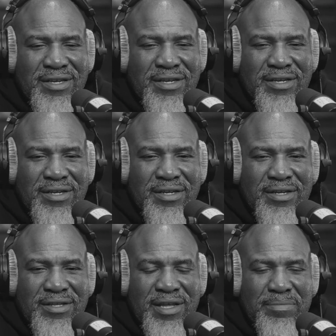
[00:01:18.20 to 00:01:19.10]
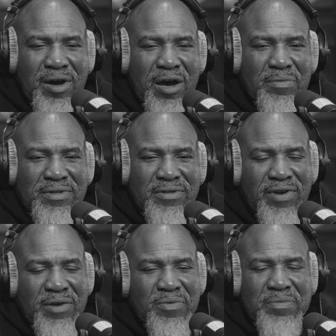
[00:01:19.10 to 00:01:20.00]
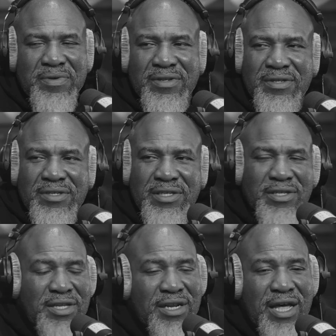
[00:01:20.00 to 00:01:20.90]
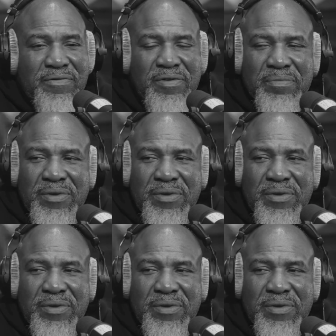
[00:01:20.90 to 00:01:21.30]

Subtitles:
Yeah, their mom was a great woman. She did a lot for the